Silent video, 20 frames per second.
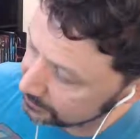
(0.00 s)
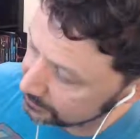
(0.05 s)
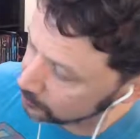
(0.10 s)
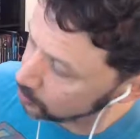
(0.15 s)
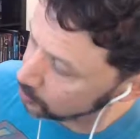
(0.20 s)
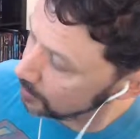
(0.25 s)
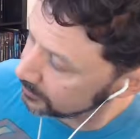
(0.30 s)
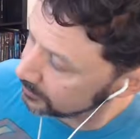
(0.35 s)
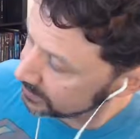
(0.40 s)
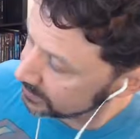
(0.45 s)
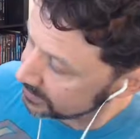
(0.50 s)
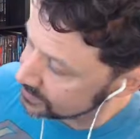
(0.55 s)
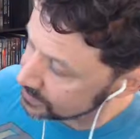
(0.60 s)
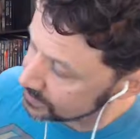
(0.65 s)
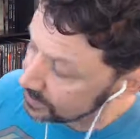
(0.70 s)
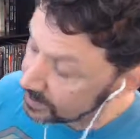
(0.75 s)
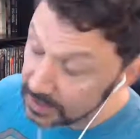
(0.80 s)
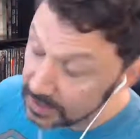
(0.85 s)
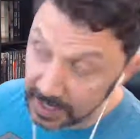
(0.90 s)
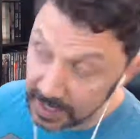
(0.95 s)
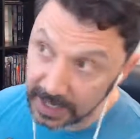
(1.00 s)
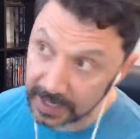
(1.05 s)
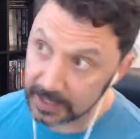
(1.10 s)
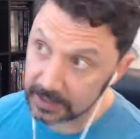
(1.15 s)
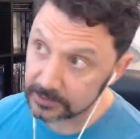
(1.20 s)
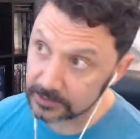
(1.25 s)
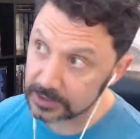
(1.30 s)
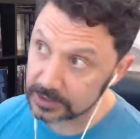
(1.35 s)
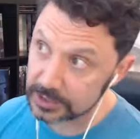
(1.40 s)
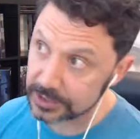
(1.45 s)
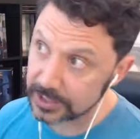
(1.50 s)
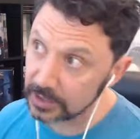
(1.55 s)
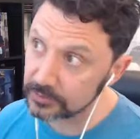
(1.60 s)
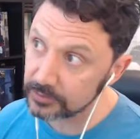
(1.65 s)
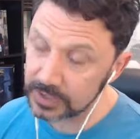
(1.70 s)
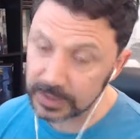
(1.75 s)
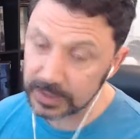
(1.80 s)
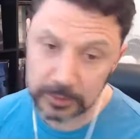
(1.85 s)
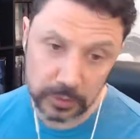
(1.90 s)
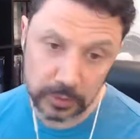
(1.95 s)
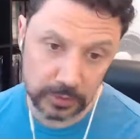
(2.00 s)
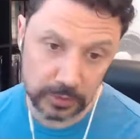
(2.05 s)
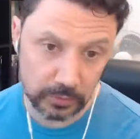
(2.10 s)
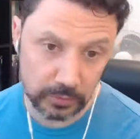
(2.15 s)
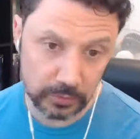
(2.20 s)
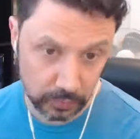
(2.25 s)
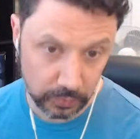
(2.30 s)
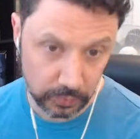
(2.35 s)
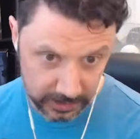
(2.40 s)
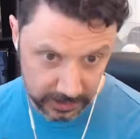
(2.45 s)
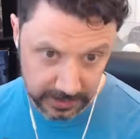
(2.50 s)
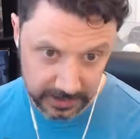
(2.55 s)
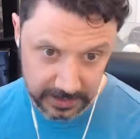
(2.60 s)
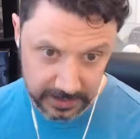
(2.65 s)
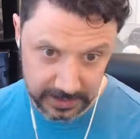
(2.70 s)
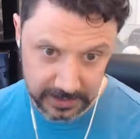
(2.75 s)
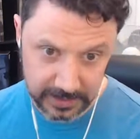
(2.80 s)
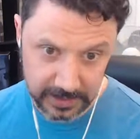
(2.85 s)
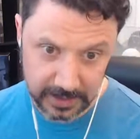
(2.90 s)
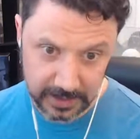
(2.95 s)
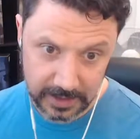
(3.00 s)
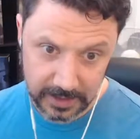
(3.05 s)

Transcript: properties. And Shadow of the Demon Lord really